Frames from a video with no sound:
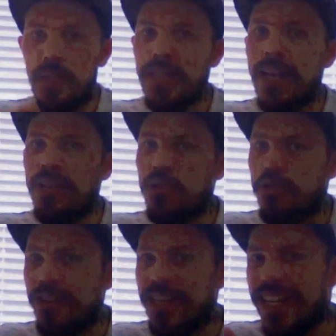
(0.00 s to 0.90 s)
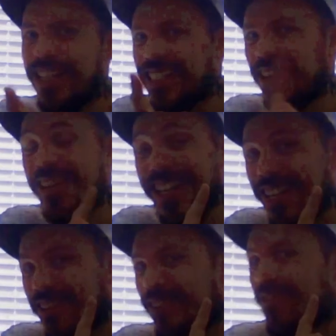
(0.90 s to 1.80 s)
Angels release. I nearly
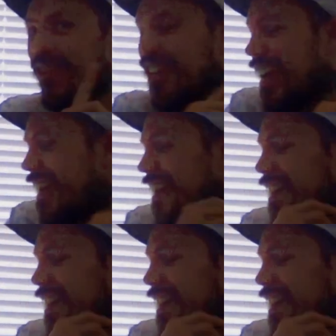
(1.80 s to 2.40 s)
got it wrong there.